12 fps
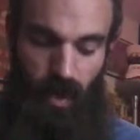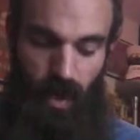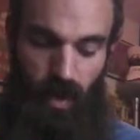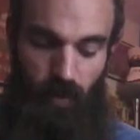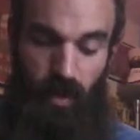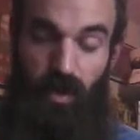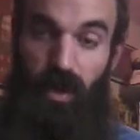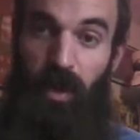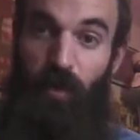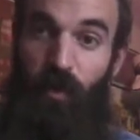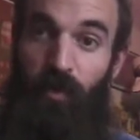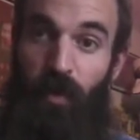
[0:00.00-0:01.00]
I'm just kind of
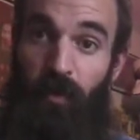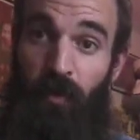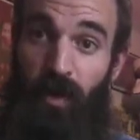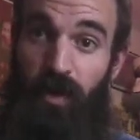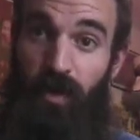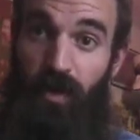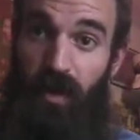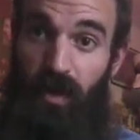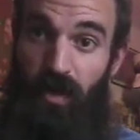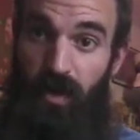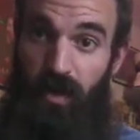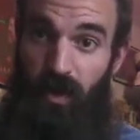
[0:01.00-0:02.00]
moving my fingers around
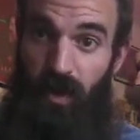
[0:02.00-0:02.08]
until it